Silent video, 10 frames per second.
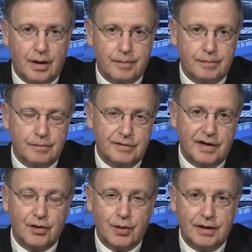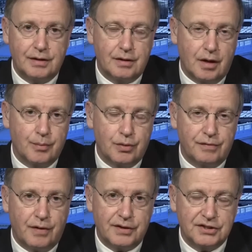uh, generated a
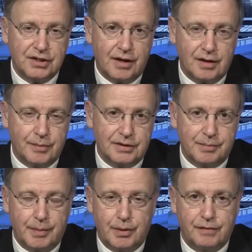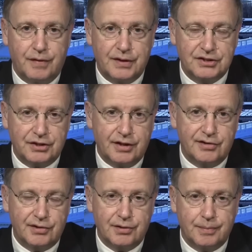number of false documents, maybe a false
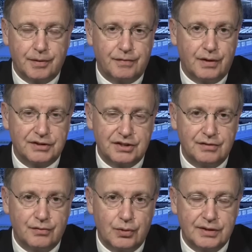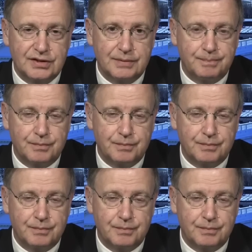ledger, a false invoice,